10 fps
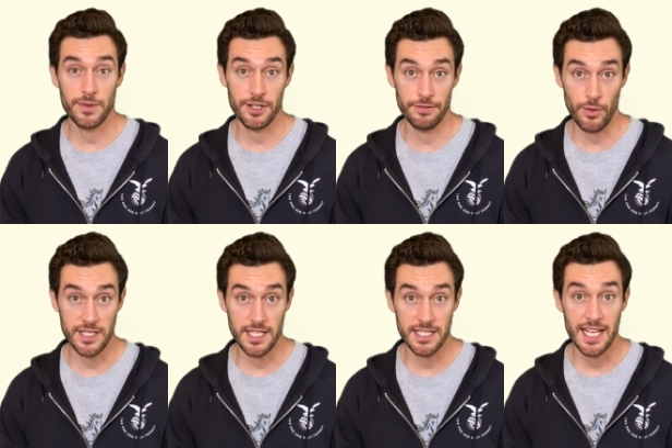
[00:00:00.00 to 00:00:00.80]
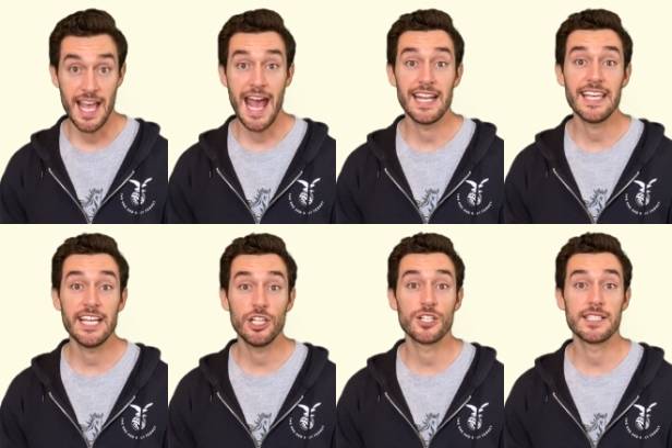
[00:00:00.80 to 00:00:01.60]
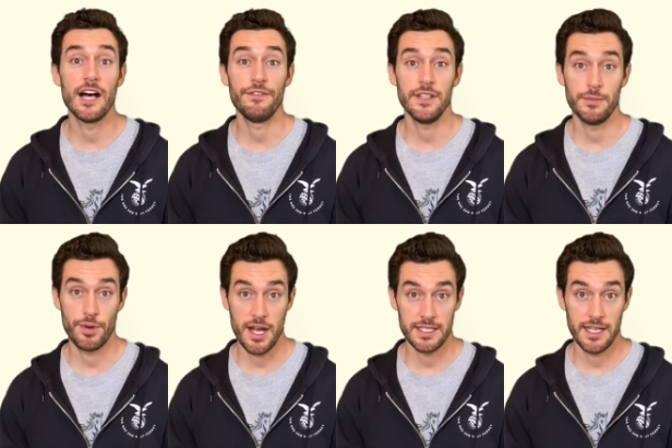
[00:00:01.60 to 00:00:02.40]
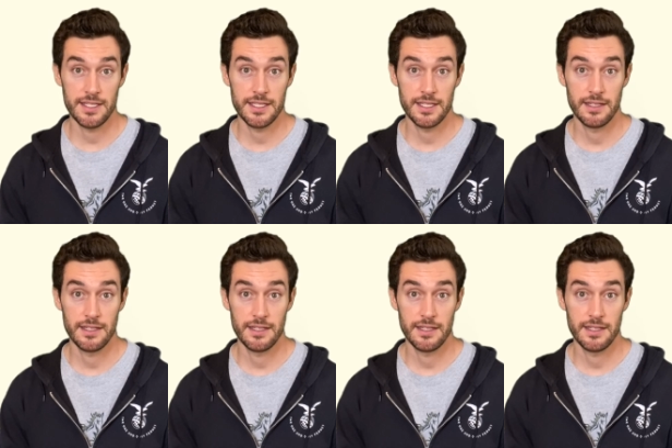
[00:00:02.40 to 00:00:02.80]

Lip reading: with her voices and heal herself in the process.